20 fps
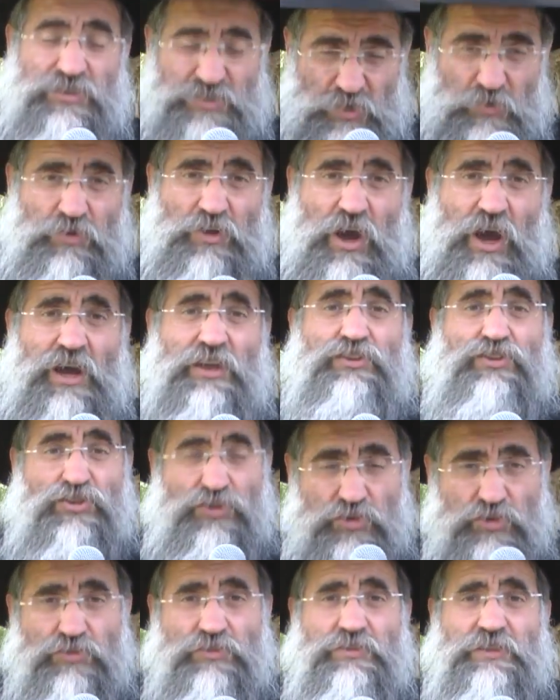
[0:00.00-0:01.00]
So God
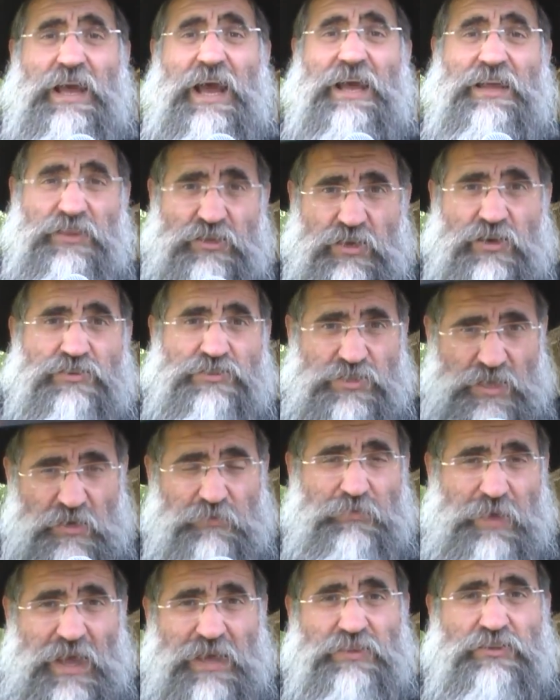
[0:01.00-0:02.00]
could and does
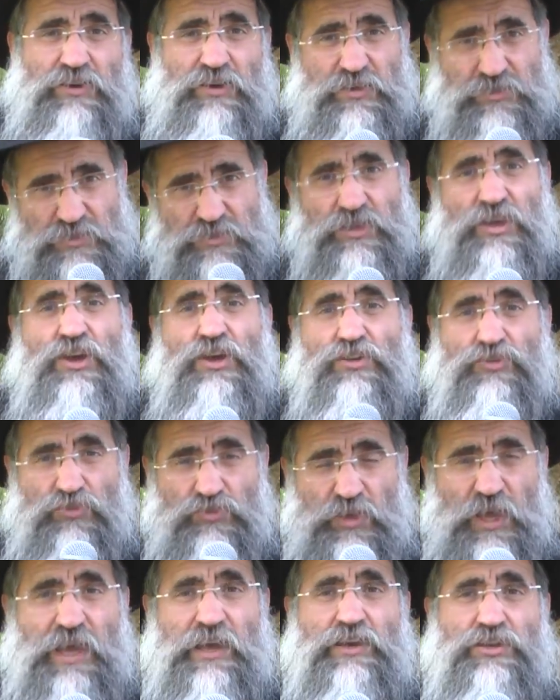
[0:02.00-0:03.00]
command us to
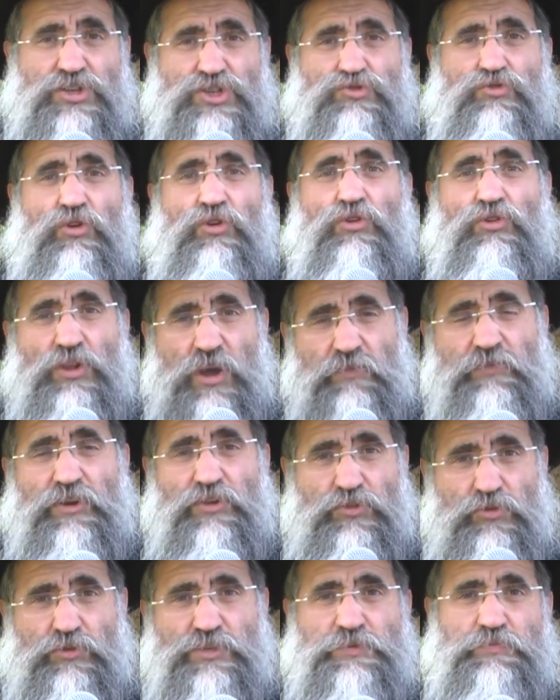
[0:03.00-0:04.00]
take control of our
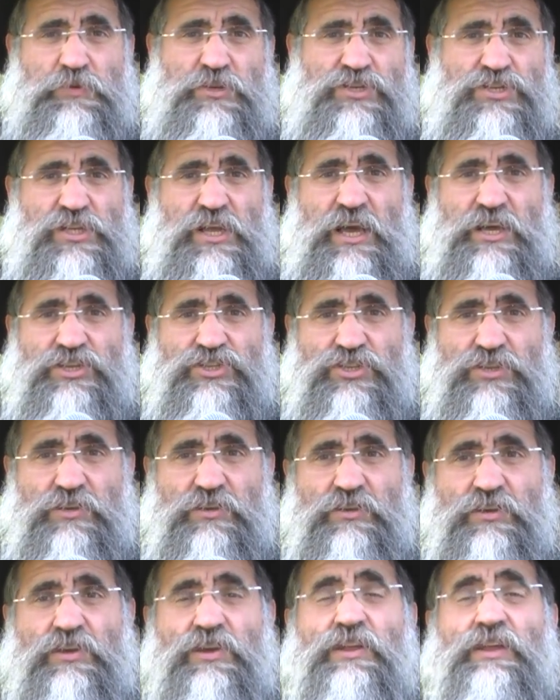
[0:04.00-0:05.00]
thought, speech, and action.
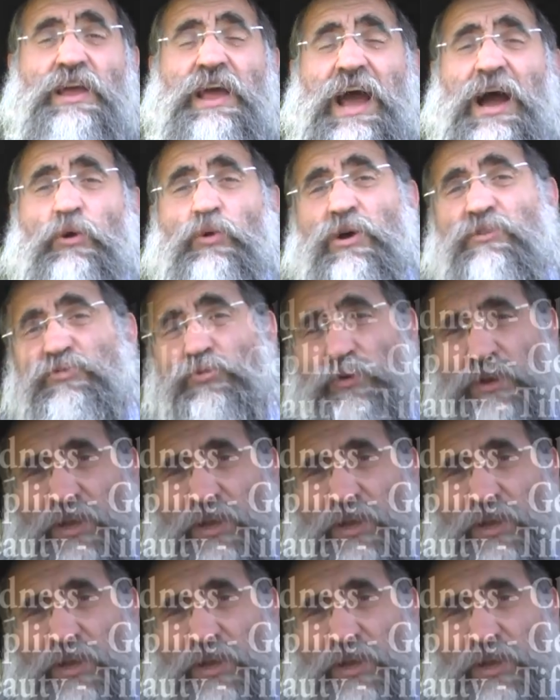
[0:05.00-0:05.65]
However,